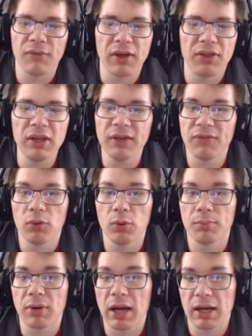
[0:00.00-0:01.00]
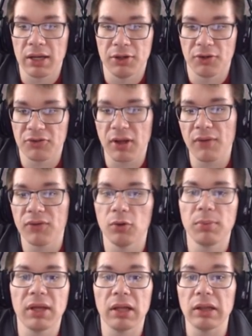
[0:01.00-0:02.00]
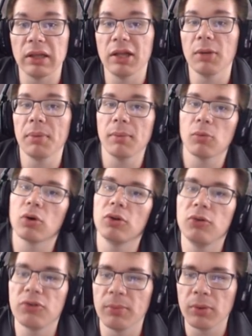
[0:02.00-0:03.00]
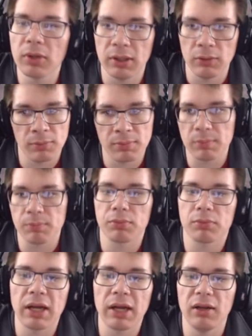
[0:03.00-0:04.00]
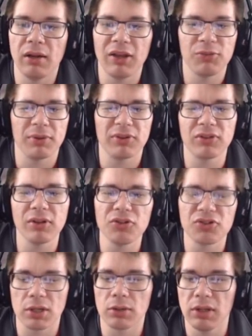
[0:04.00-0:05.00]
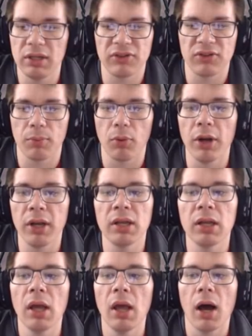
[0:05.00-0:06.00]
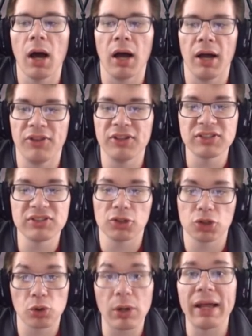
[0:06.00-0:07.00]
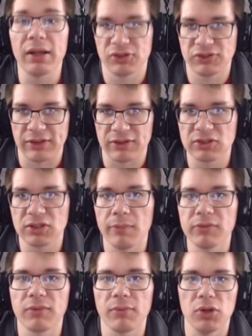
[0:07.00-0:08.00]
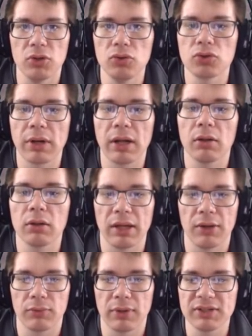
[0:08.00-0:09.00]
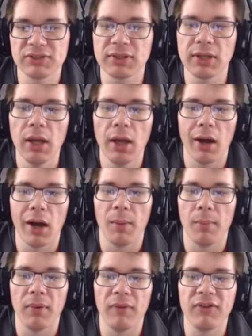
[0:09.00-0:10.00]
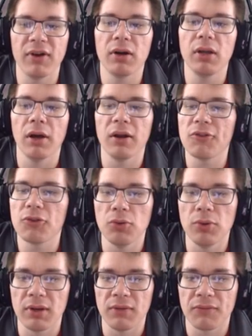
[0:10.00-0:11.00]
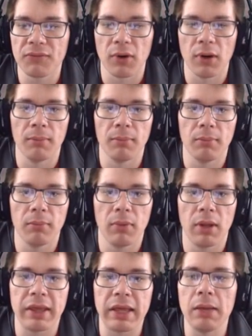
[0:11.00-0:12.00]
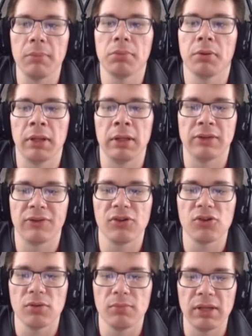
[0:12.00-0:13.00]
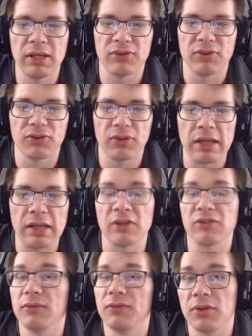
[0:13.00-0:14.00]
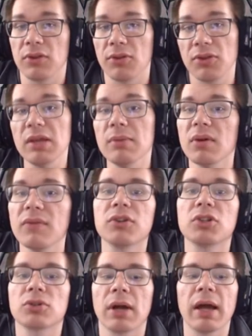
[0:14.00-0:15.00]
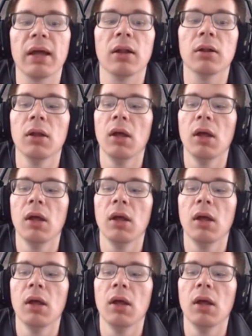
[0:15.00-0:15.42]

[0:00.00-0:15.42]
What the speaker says: I think if it would proc on yourself, it would be a little bit more usable. It would be kind of nice, but still generally disappointed. This is a trial set. This comes from the new trial, Cloud Rest. Very unintuitive from a gameplay decision, because it's like it doesn't fit the theme of the trial,